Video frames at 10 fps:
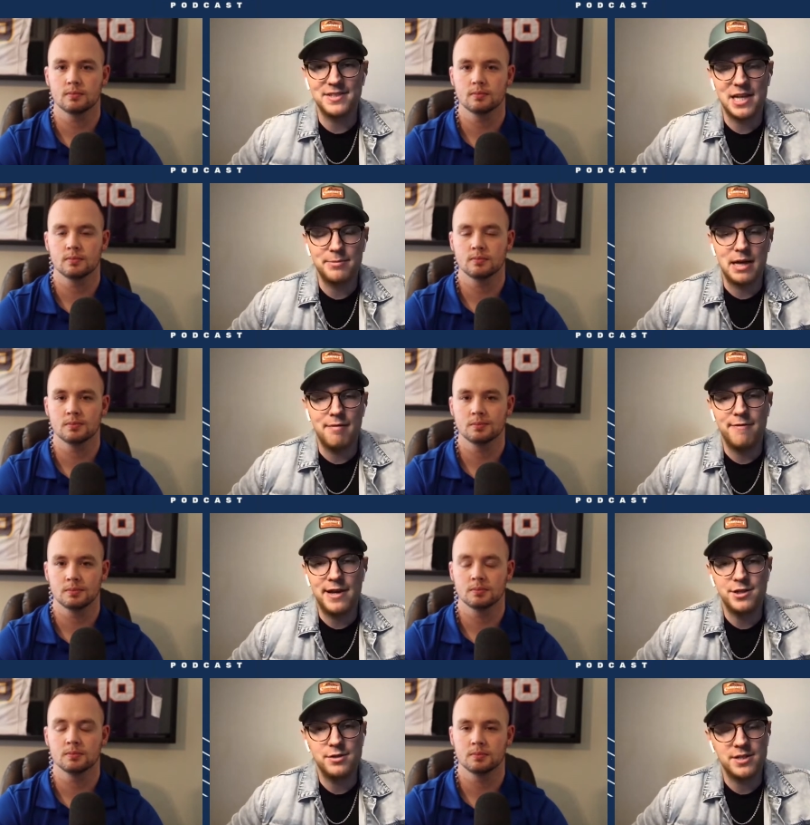Speaker 1: the same time,
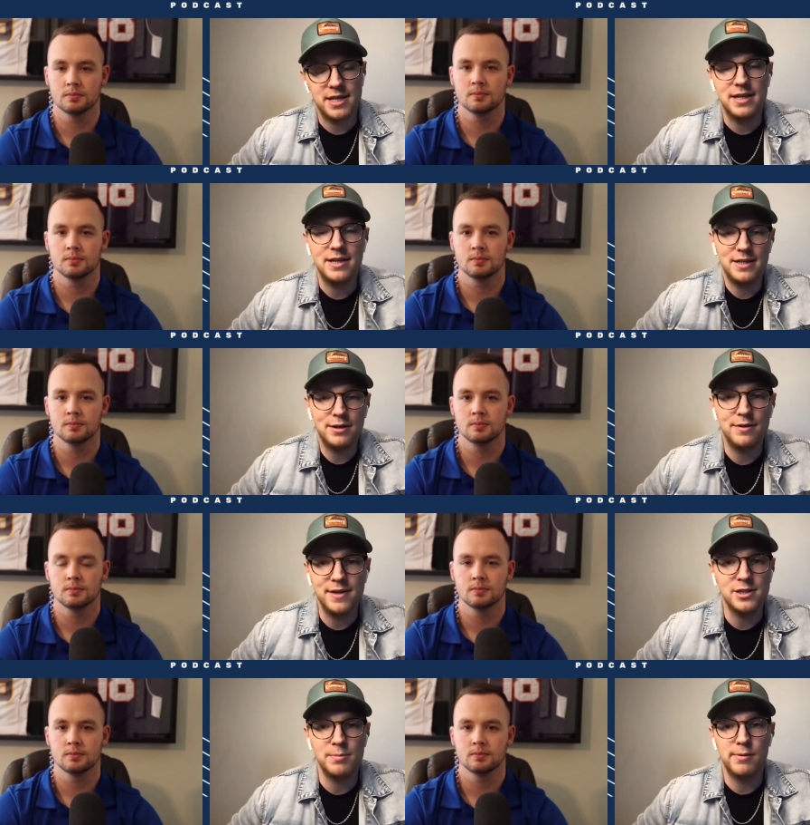Fangio said, it, you know, he
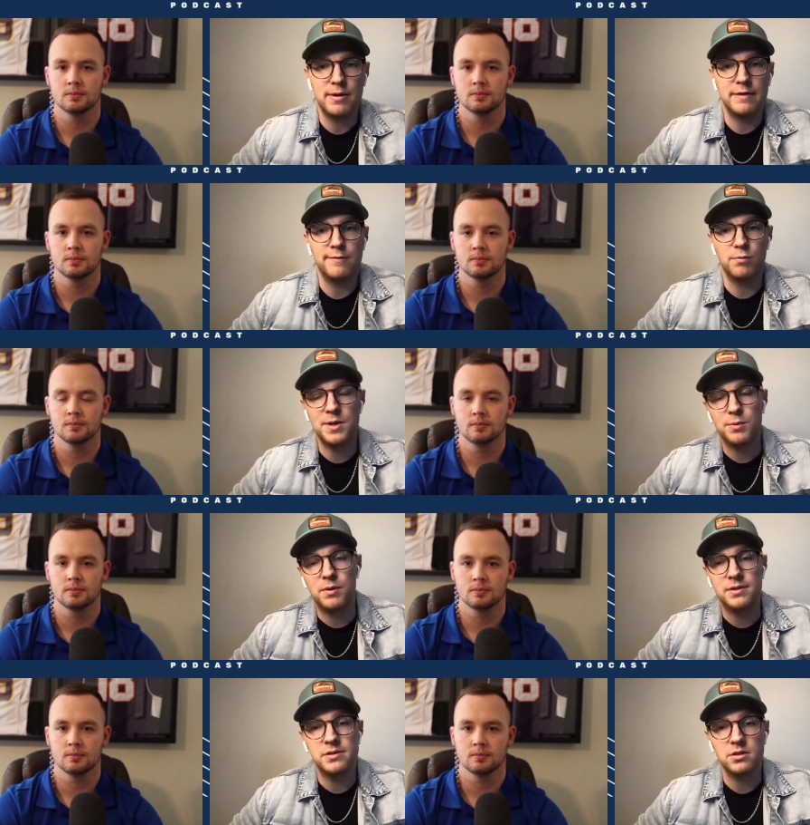thinks he'll be ready for week
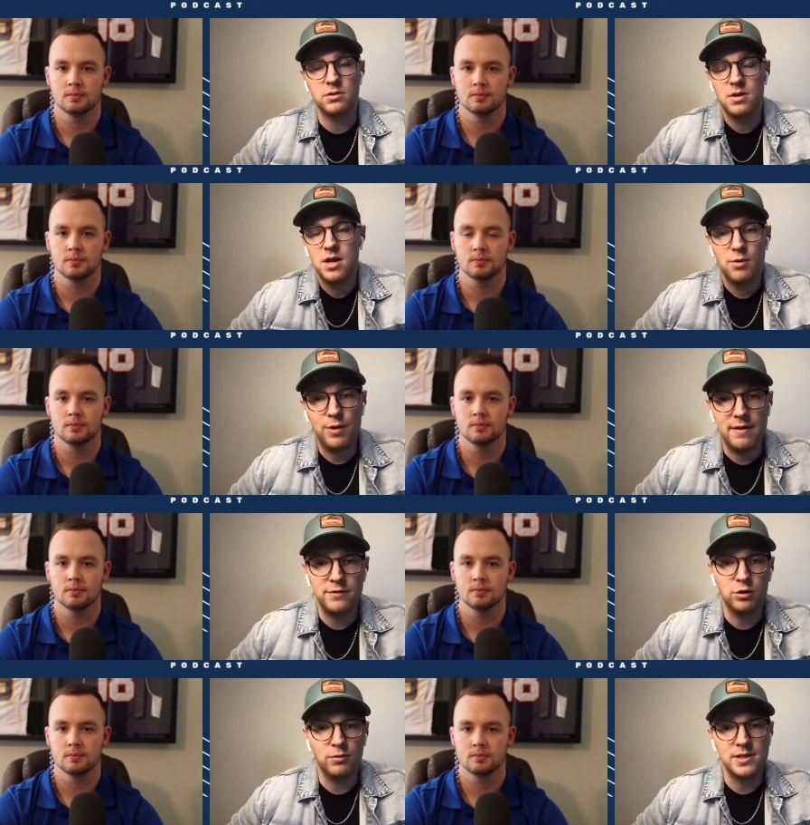one, so we
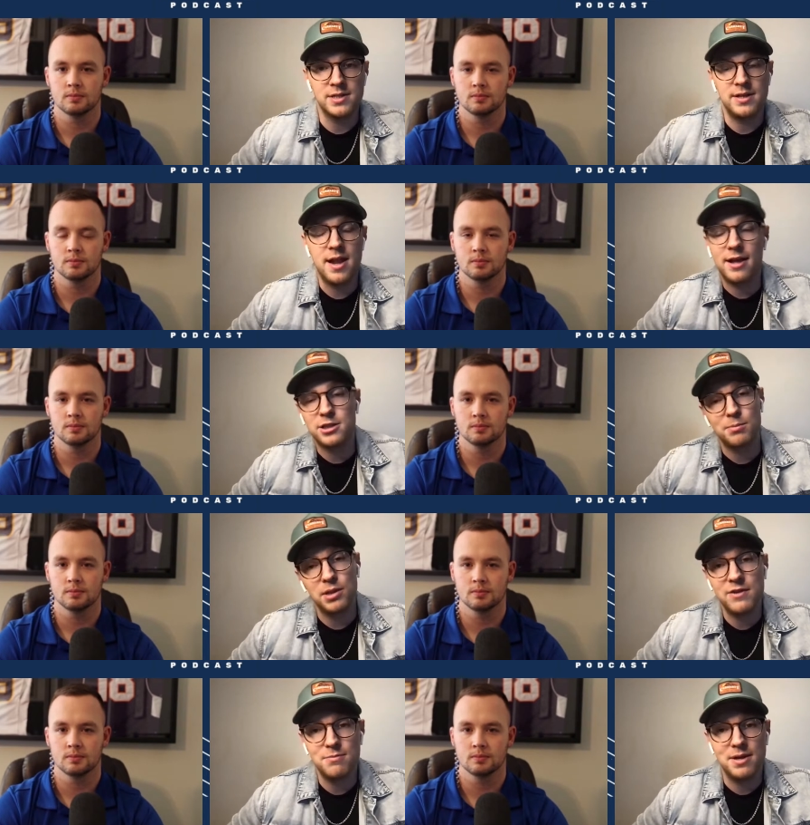have no reason not to
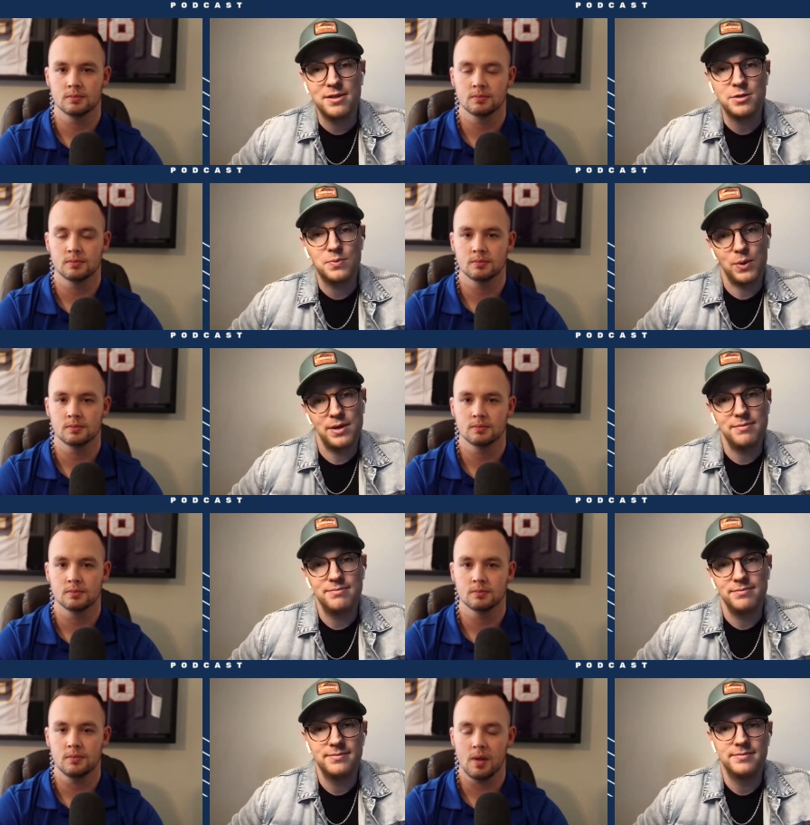believe him at this point.
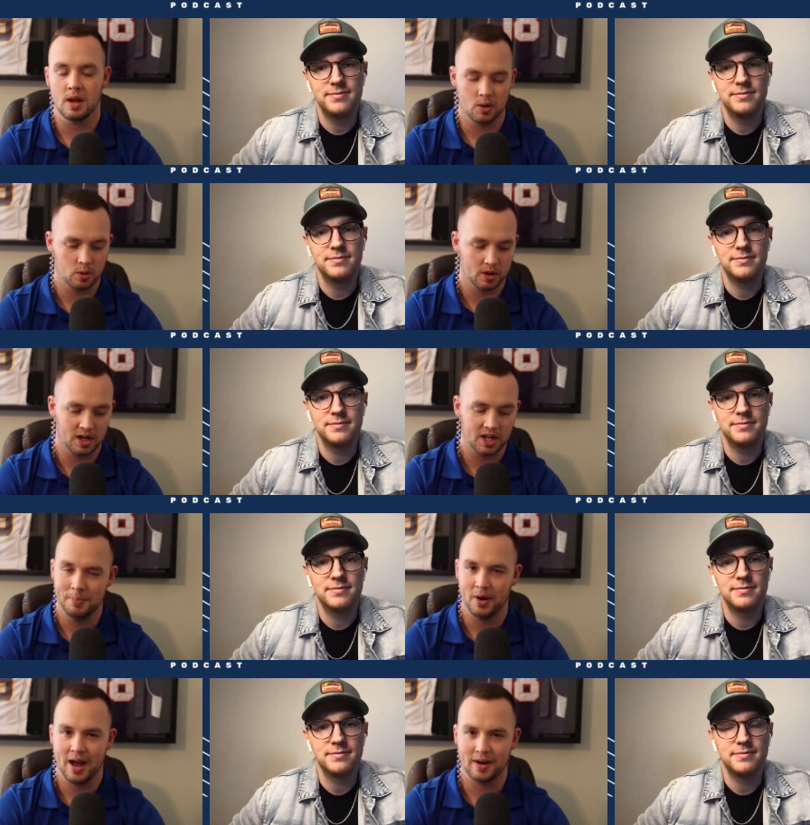
Speaker 2: I know we're going to keep an
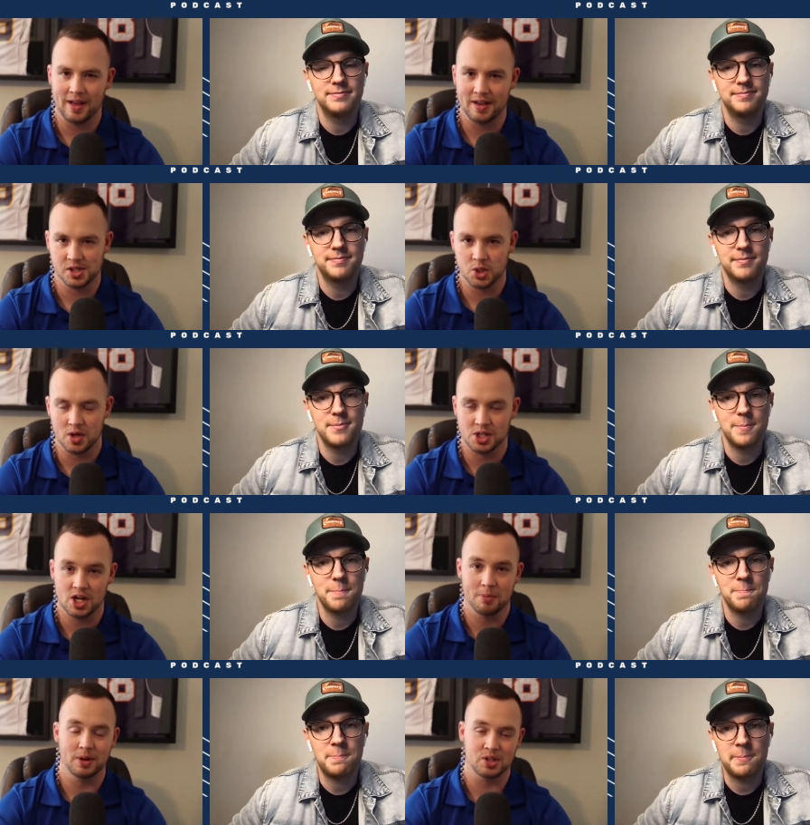eye on that situation there.
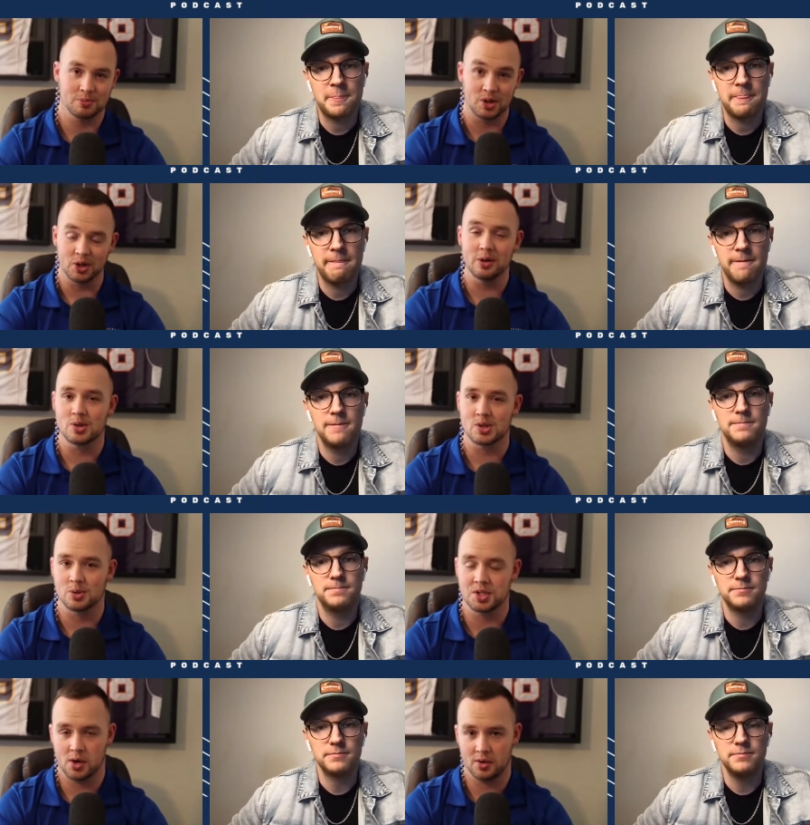But some good news, though,
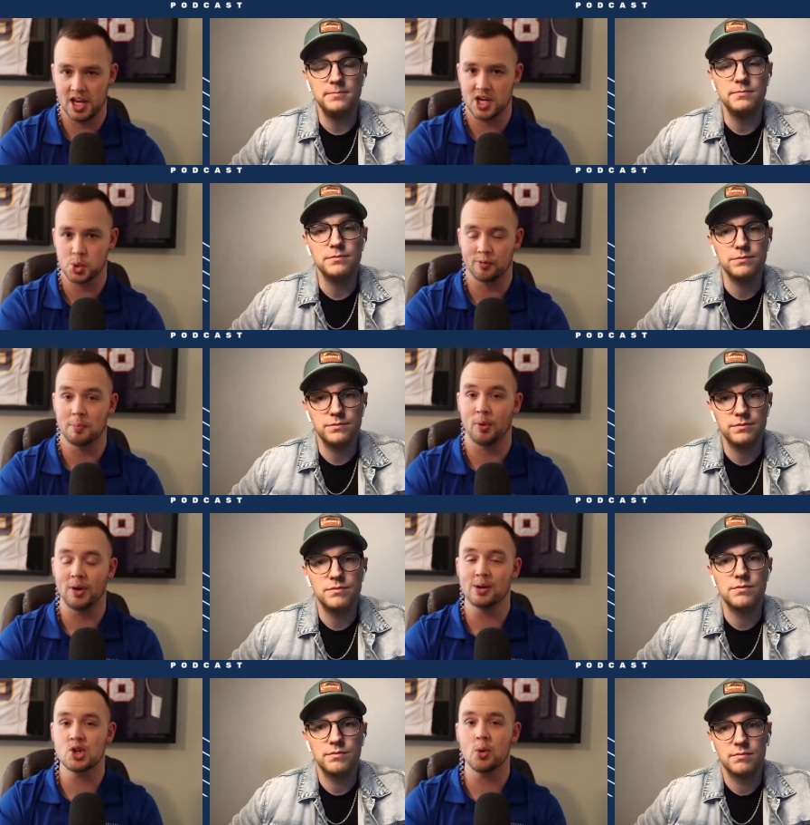Sarah, on the injury front.
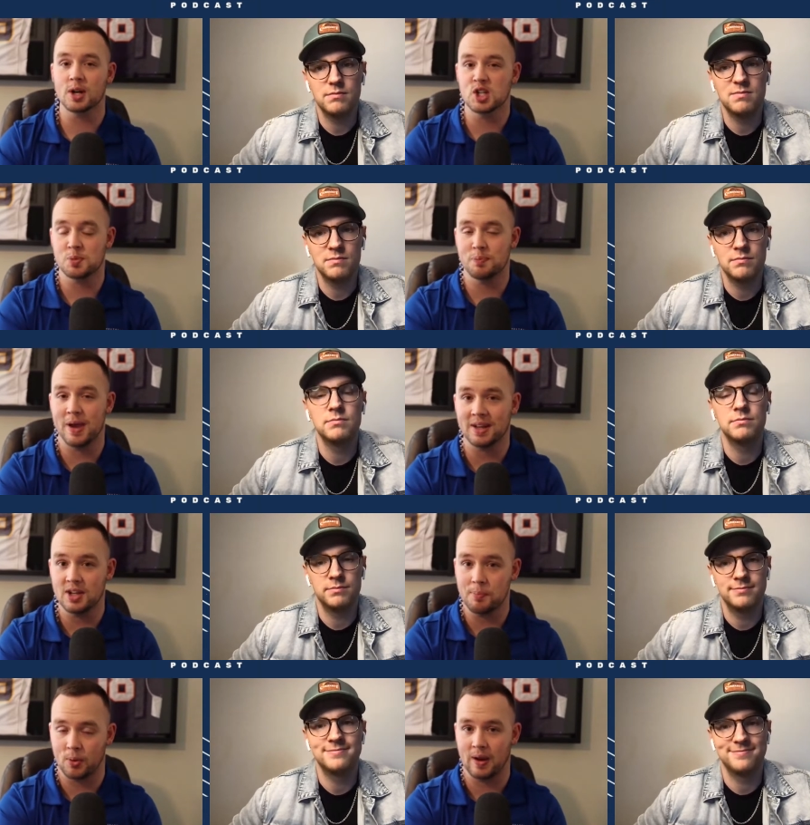Players who are expected to
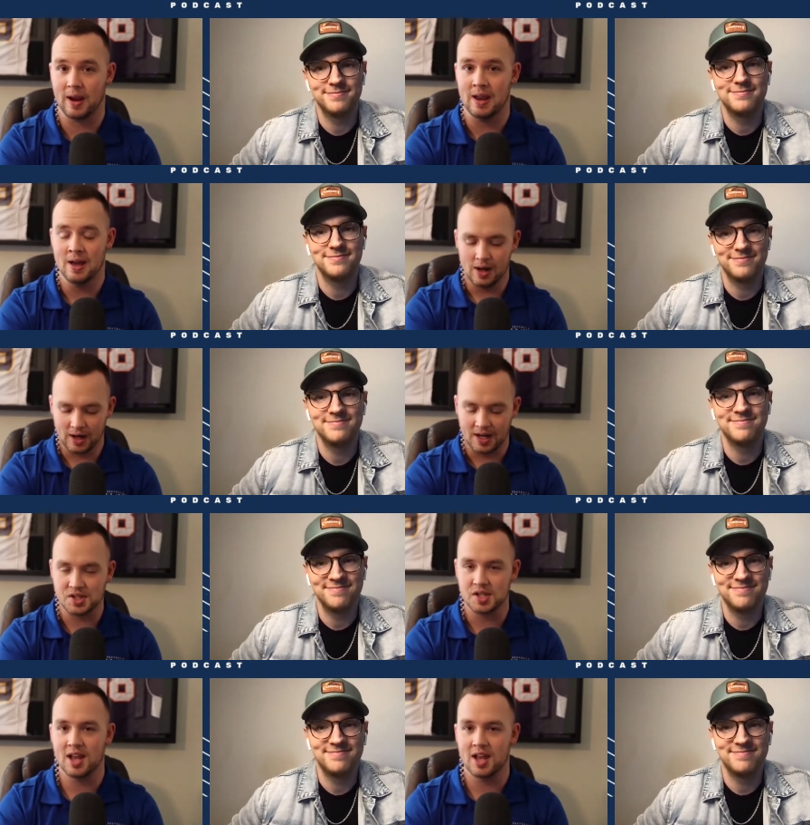play against the